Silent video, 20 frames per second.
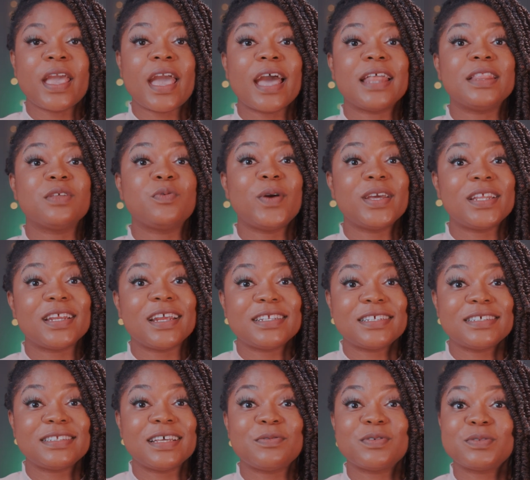And the way that I
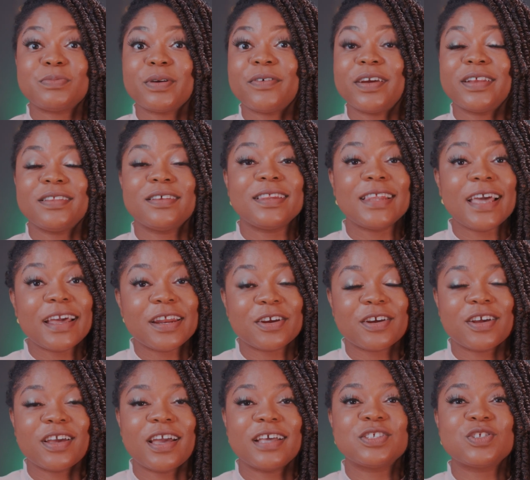did that was by writing a
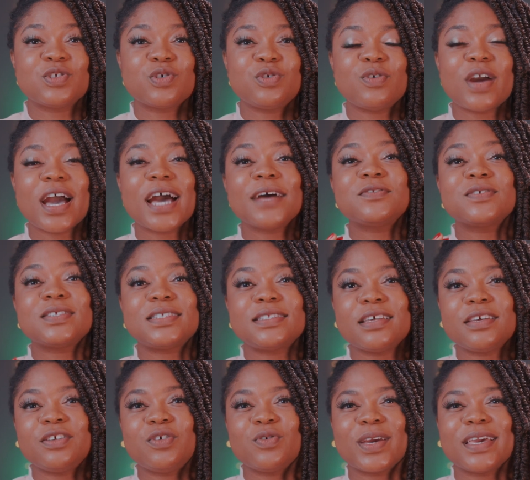letter. And so you have to
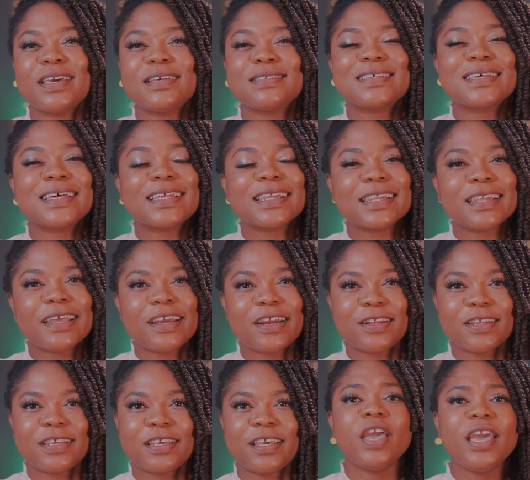state your case
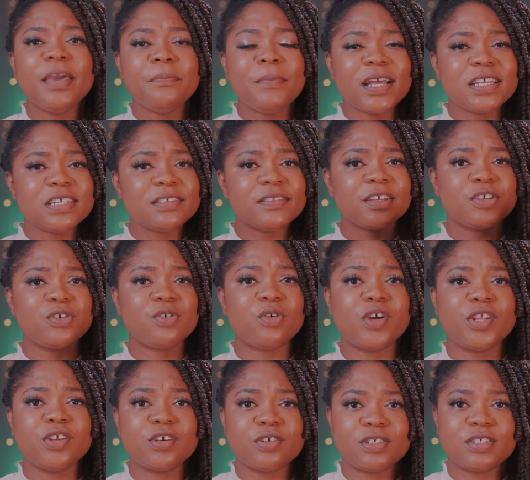clearly. Imagine that you're
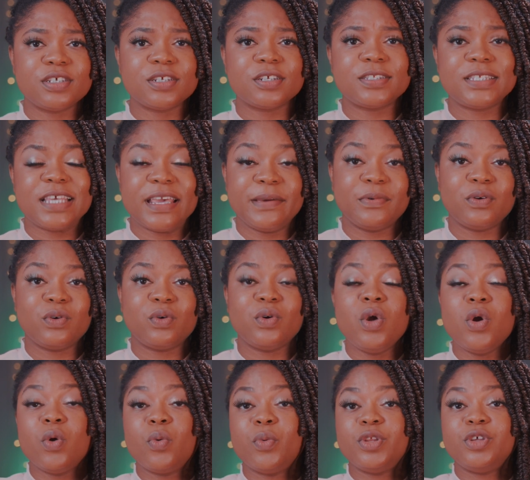on your dinner table
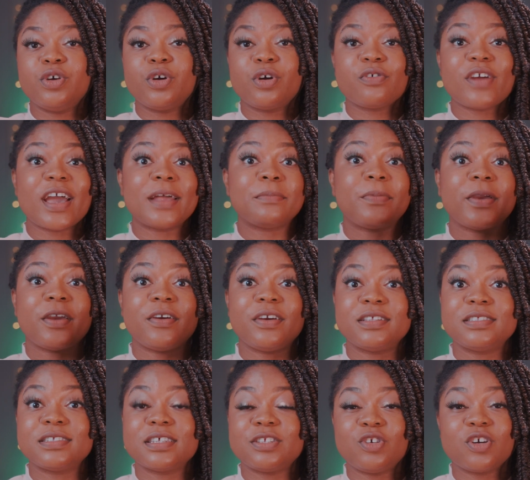with your
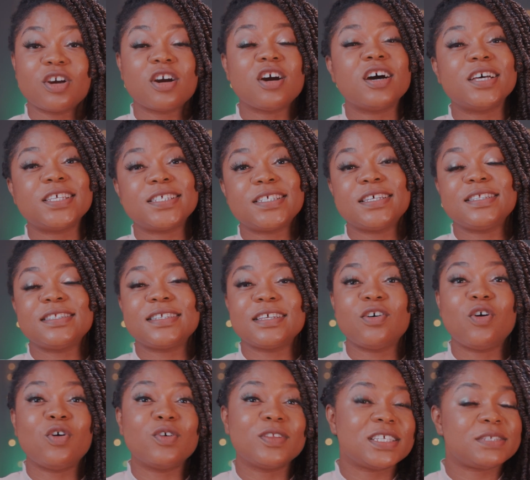grandparents and your cousins and
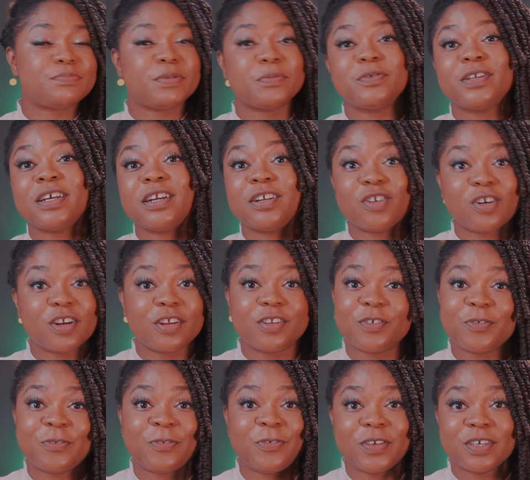all these people that are not in
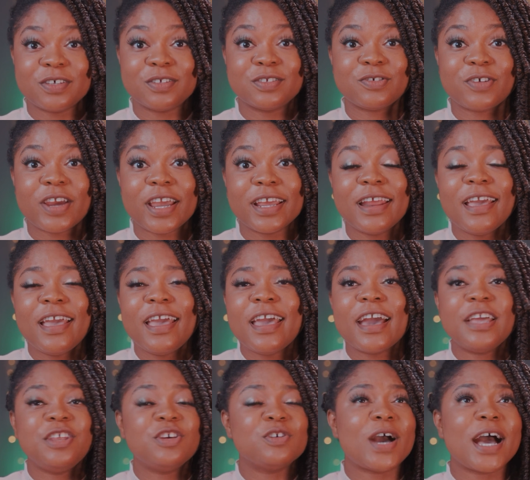your field, right?
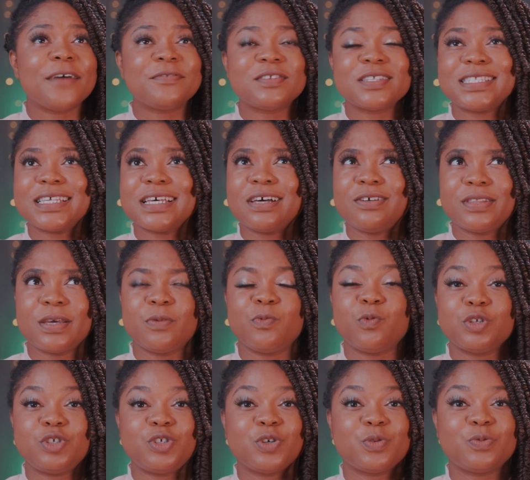And you have to tell them
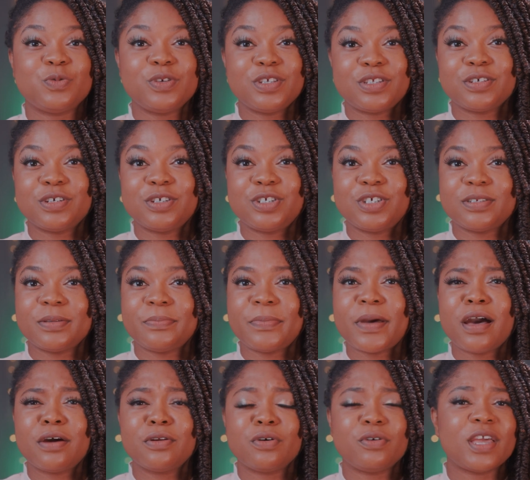what your research is
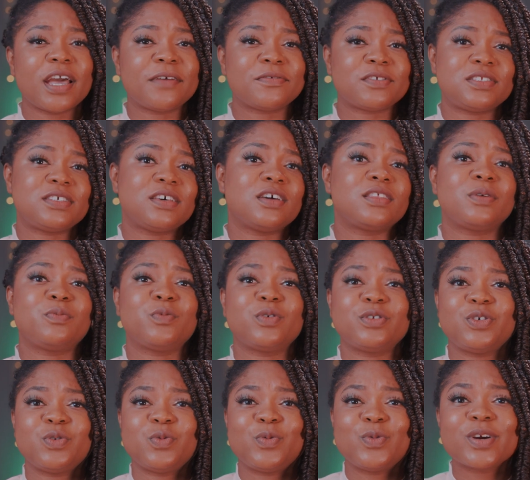about, or you have to tell them
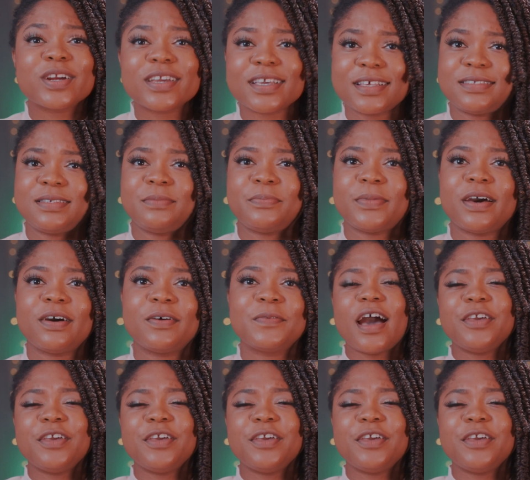what your work is about.